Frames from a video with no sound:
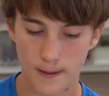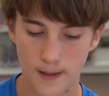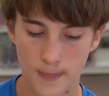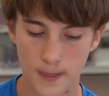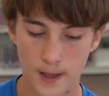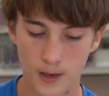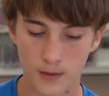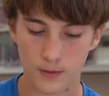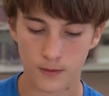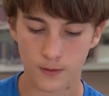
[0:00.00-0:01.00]
and
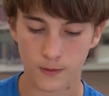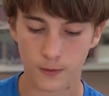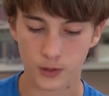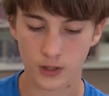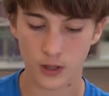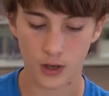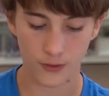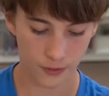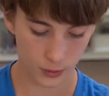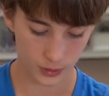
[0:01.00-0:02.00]
then
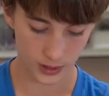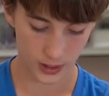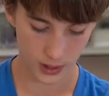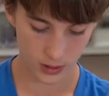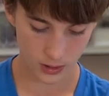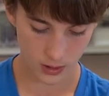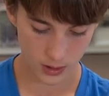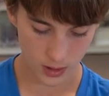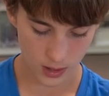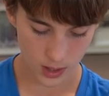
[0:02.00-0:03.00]
unfolding it
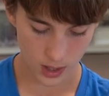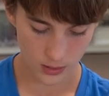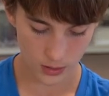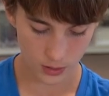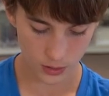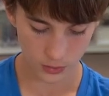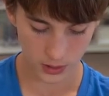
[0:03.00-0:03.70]
and then doing